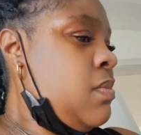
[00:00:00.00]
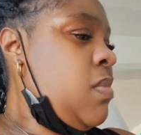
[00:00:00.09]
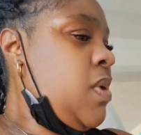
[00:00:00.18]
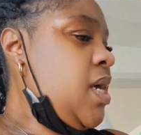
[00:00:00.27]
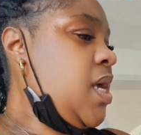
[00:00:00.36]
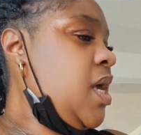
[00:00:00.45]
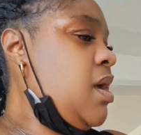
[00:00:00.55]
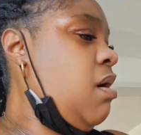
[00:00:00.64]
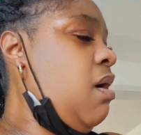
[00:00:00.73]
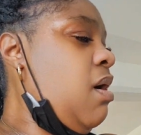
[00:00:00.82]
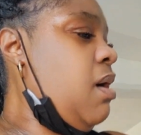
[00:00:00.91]
Make it
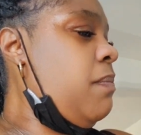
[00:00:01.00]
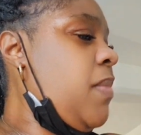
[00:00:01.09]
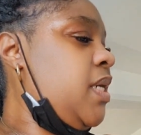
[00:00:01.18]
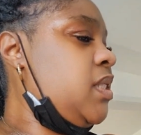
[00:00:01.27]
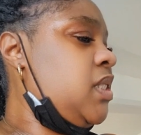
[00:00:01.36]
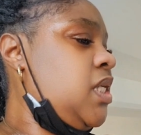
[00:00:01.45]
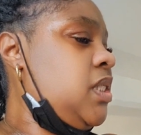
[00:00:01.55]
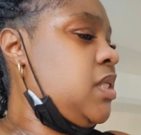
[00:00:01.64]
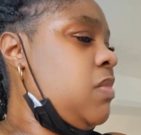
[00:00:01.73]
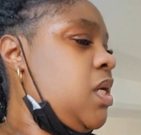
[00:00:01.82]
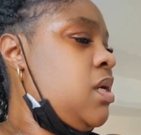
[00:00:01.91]
all make sense
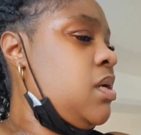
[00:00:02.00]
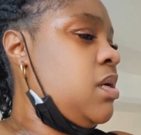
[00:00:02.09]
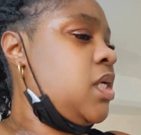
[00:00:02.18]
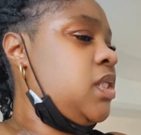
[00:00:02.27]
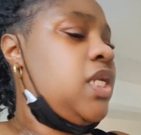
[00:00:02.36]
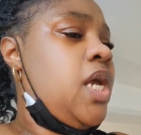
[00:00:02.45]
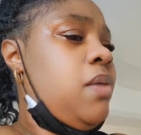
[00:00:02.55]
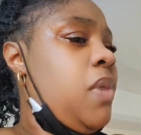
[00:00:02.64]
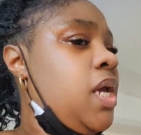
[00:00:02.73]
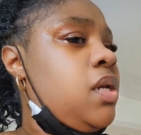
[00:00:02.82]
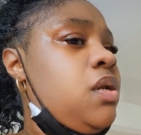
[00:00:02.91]
to me, because it ain't
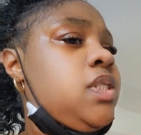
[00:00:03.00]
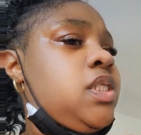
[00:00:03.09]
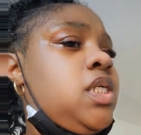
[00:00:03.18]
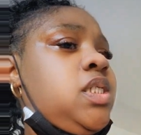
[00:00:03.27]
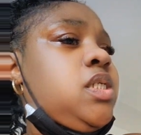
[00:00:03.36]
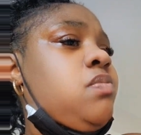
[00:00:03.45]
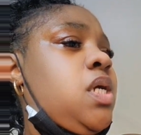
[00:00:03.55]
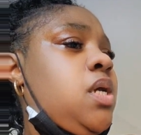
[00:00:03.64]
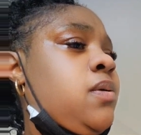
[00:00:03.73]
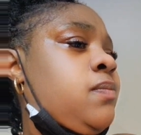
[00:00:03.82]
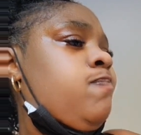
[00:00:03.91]
making no sense to
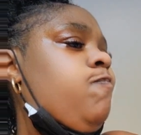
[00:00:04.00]
me.